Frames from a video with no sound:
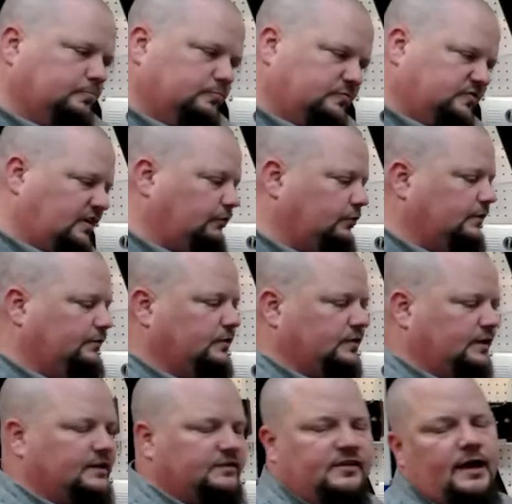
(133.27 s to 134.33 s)
Several different
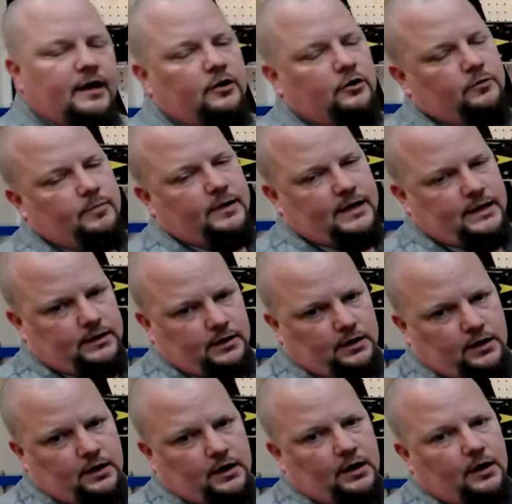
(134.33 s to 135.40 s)
things that could be.
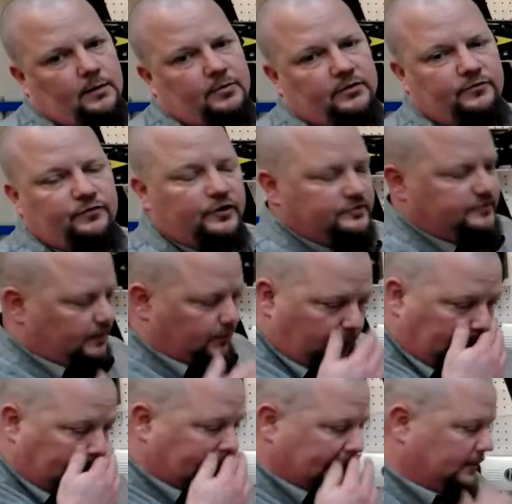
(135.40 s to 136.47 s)
But the first thing
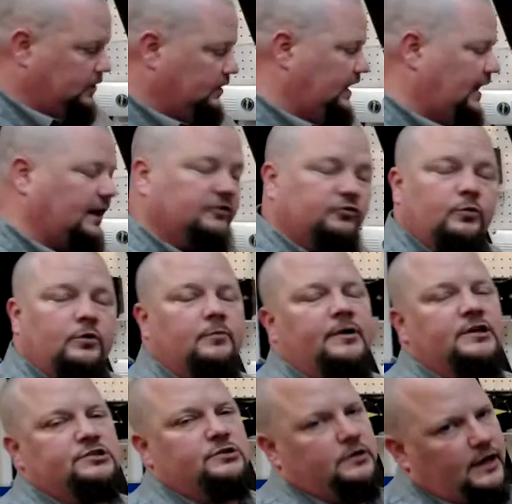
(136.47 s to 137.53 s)
we're going to look at is we're going to make
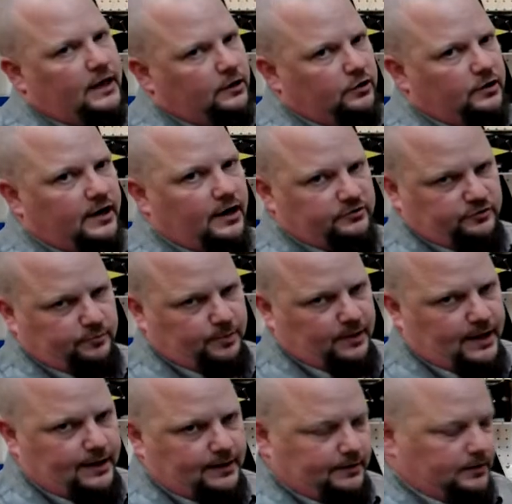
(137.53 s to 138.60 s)
sure you got a good air
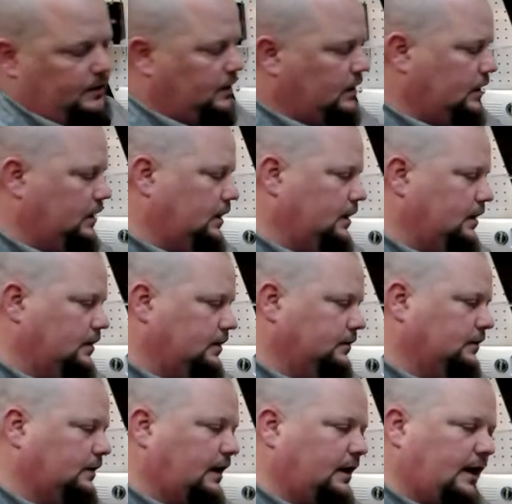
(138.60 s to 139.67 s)
supply.
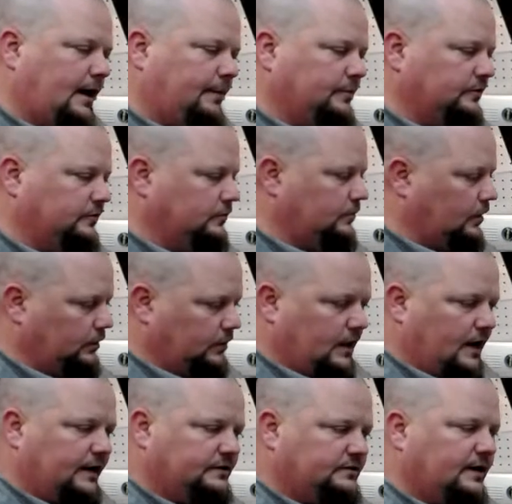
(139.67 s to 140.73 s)
That happens a
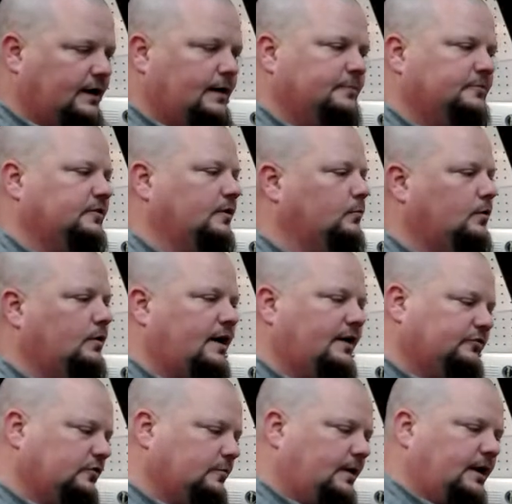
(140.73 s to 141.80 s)
lot of times that we'll
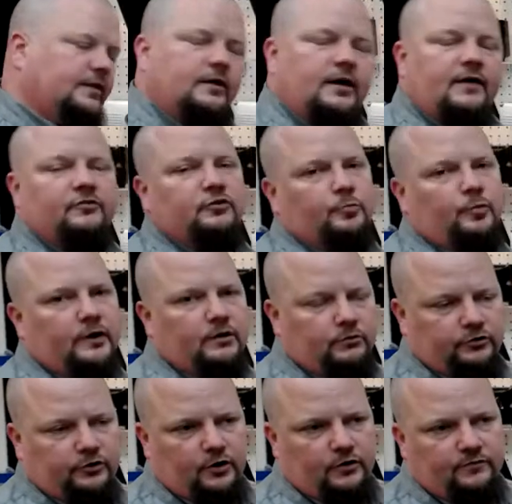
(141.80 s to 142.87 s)
have somebody, they'll have a spring
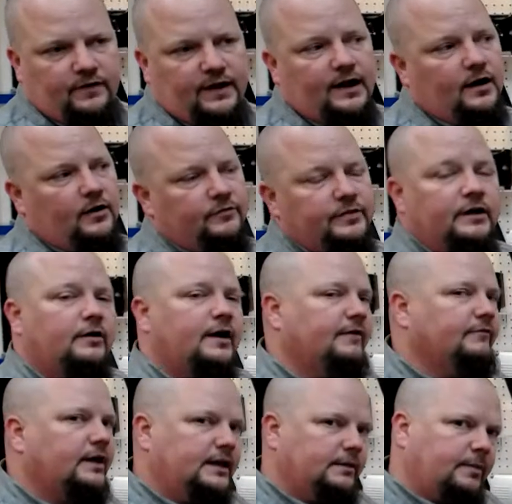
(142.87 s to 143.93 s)
return valve. They don't have
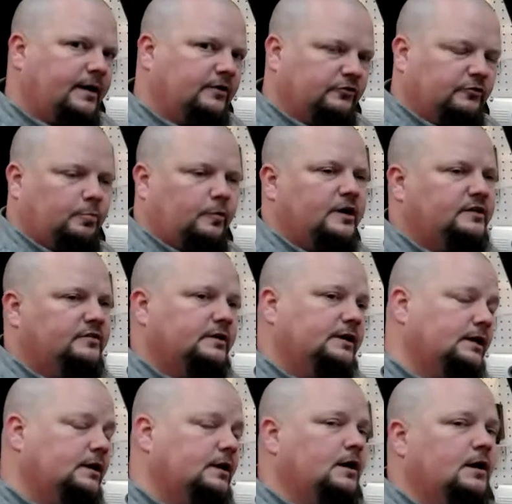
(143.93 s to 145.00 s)
80-pound springs in
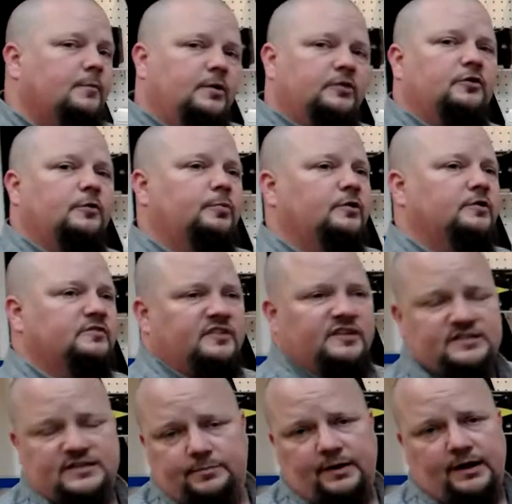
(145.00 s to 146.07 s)
it, but they're putting
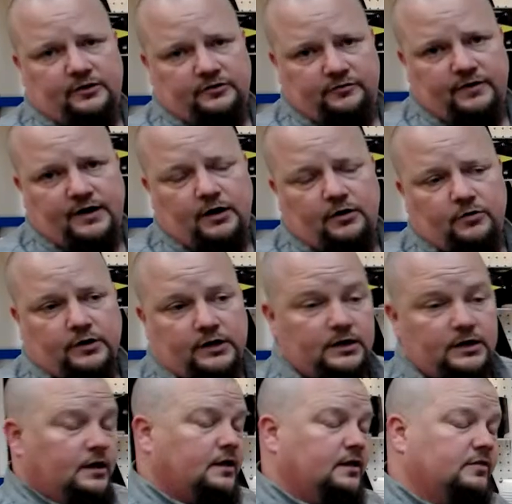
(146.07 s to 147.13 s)
60 pounds of air on it.
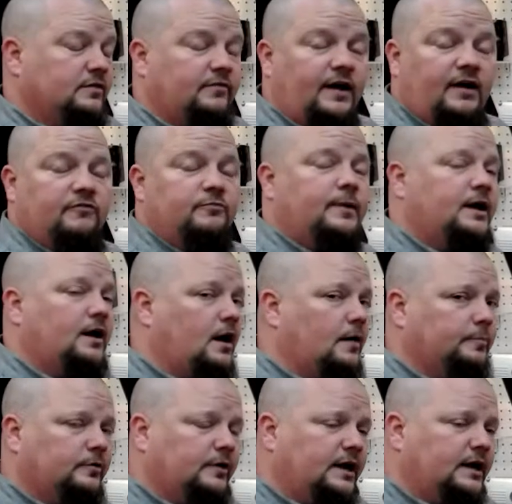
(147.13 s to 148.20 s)
The valve may
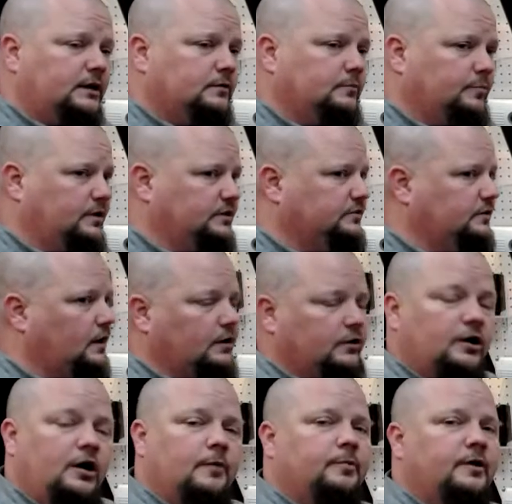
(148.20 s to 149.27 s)
operate, but it's not going
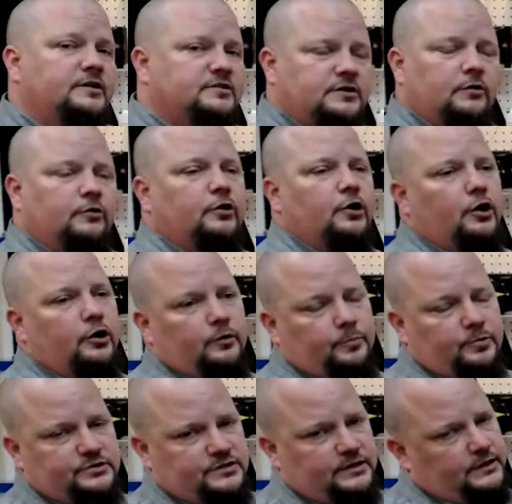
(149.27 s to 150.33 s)
to operate 0 to
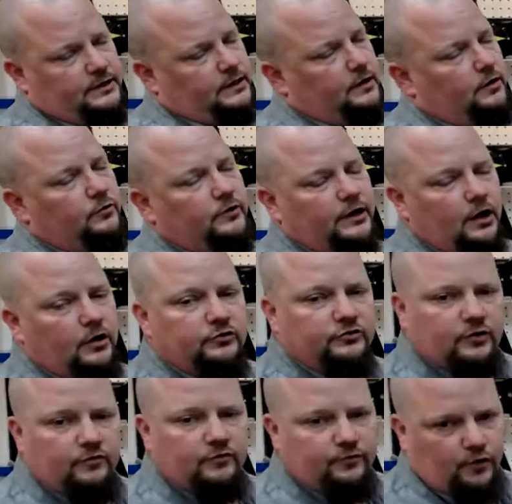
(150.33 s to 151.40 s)
100%. It can only go
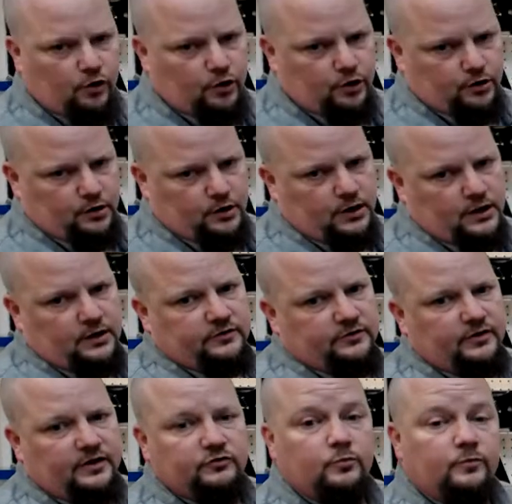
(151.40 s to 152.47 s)
so far.
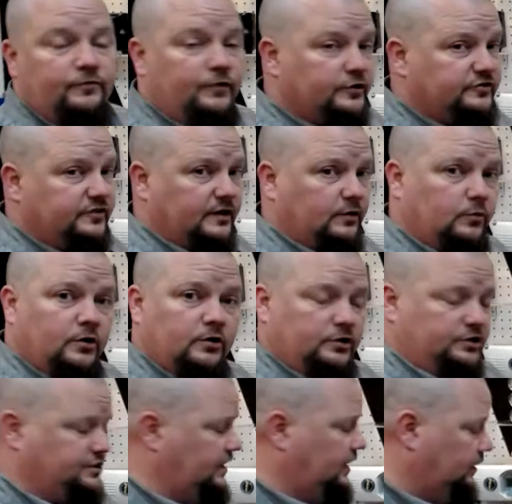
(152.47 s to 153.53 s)
So that's the first thing we're going to
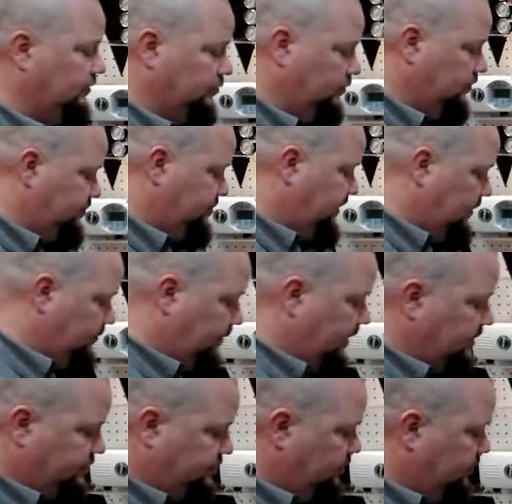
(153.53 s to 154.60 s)
check is we're going to check,
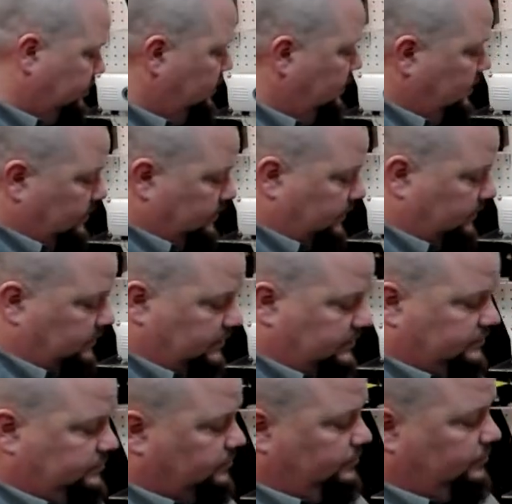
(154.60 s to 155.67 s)
make sure that
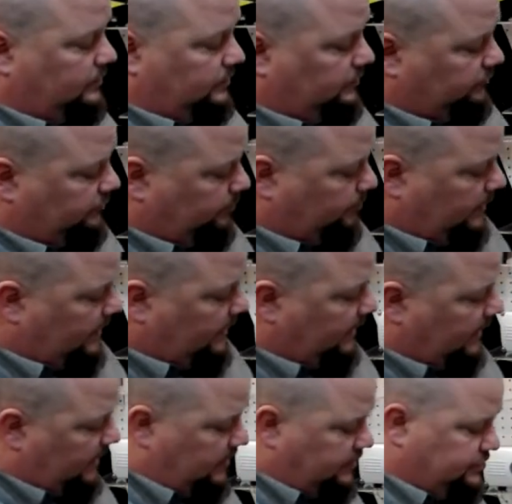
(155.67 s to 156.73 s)
the supply
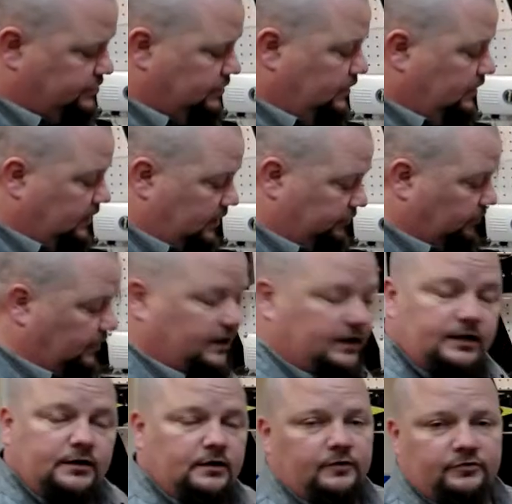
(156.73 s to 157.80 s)
gauge is
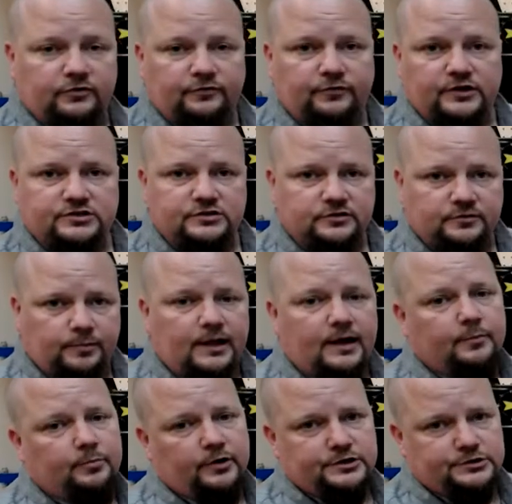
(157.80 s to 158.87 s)
reading of sufficient supply
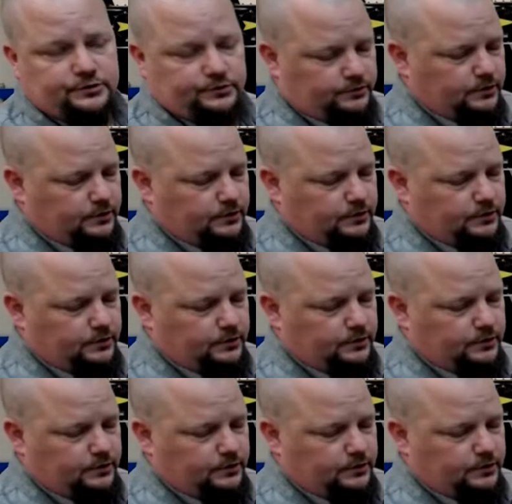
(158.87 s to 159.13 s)
pressure.